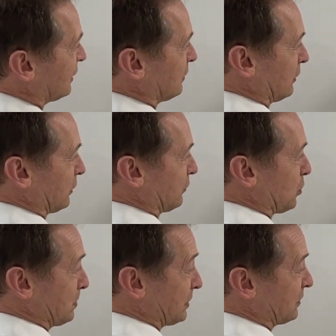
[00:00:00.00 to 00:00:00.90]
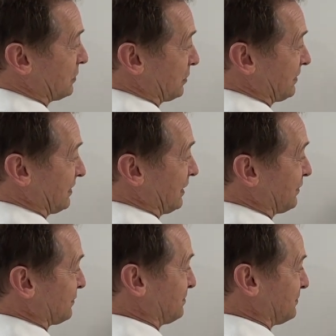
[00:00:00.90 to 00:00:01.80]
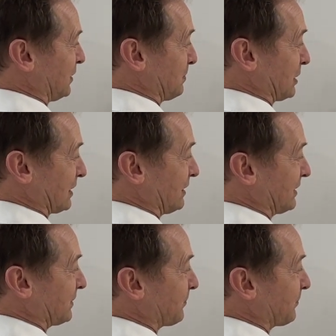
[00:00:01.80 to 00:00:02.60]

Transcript: lot of open source stuff typically,